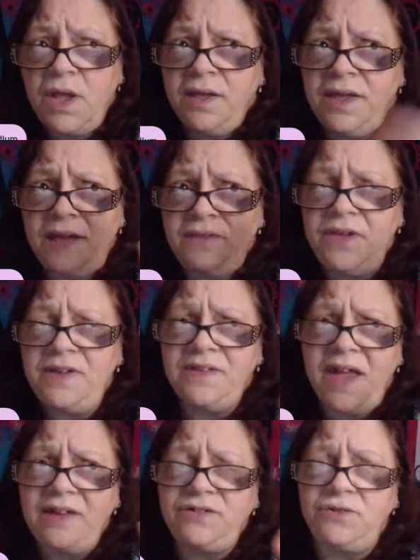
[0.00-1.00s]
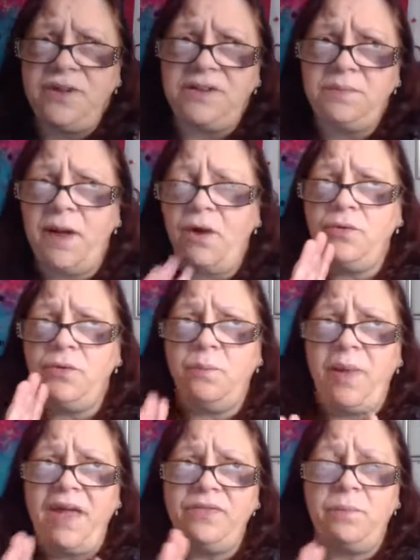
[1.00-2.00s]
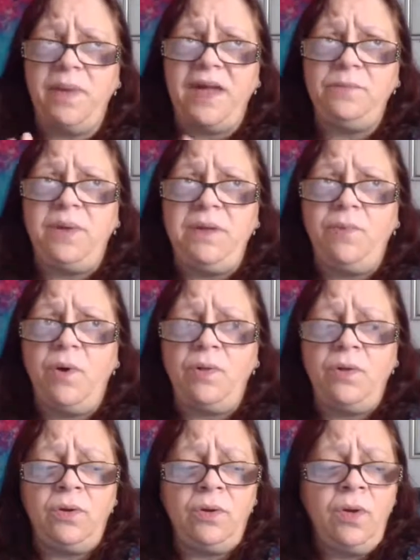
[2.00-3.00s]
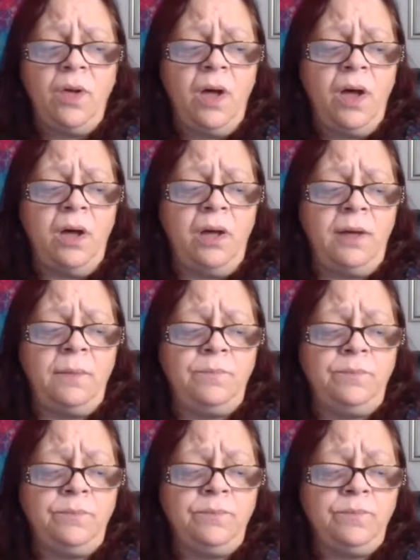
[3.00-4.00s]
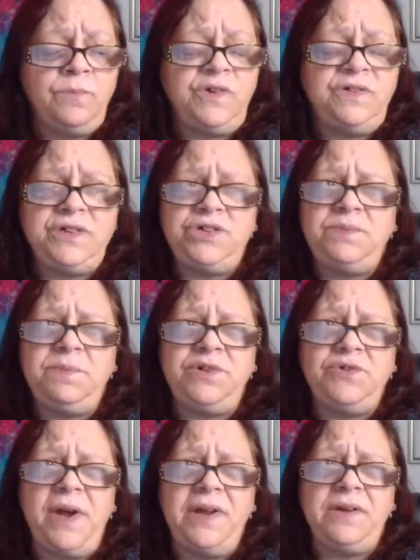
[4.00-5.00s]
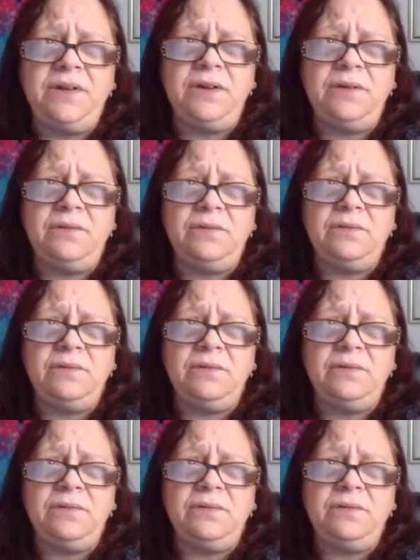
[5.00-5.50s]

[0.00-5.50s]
Okay, these last 2 things about her, the bad people. She says she's been trying to